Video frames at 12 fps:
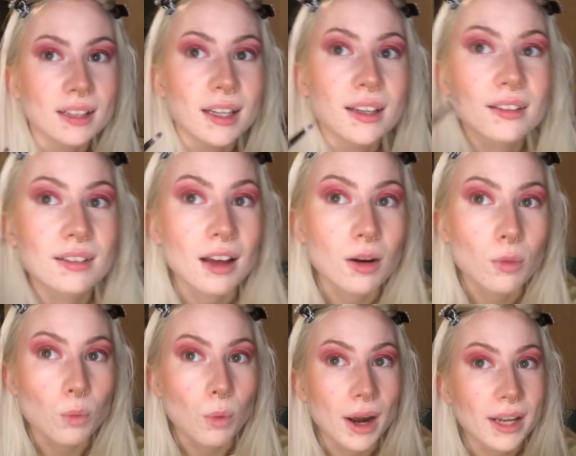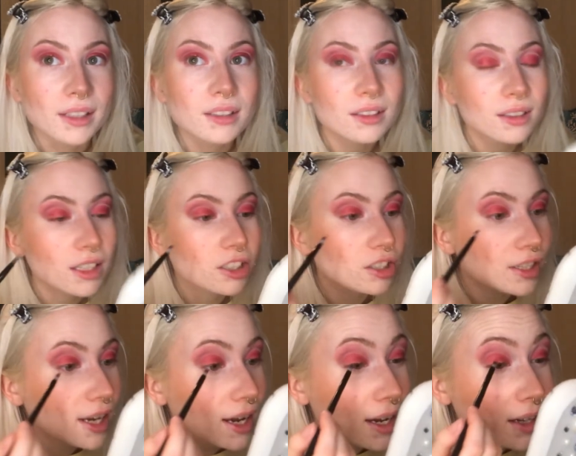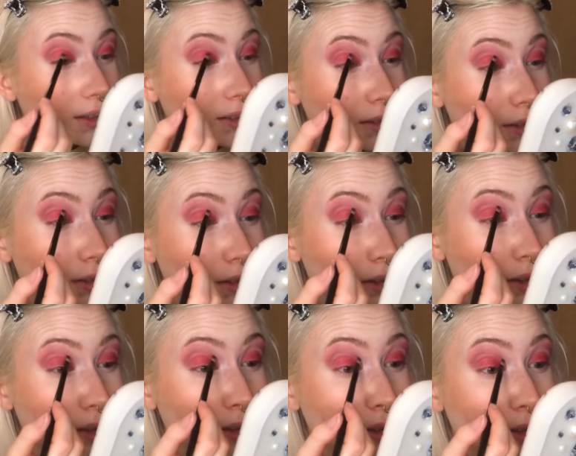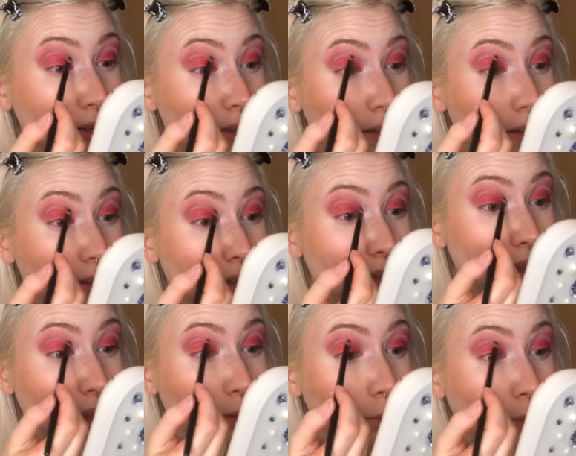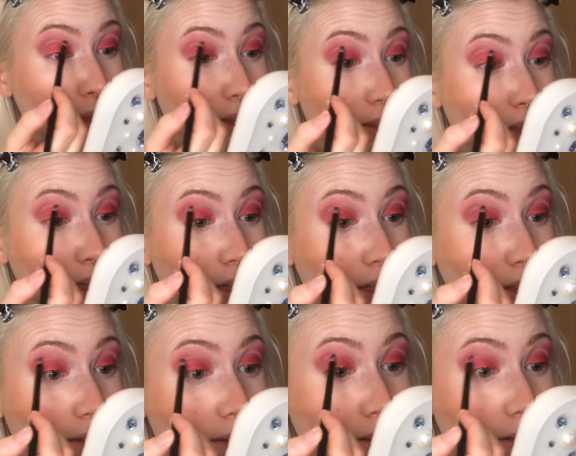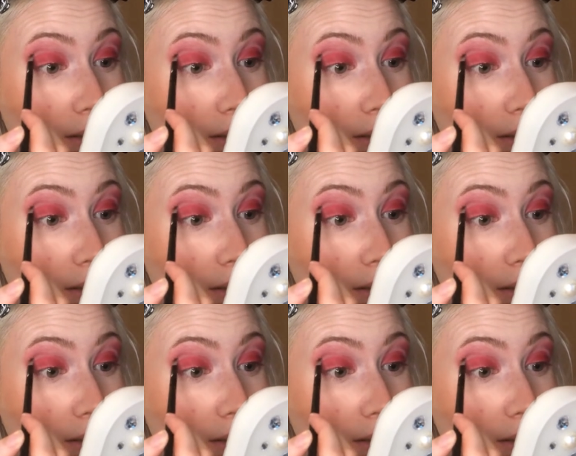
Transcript: like that white that she has, that white line.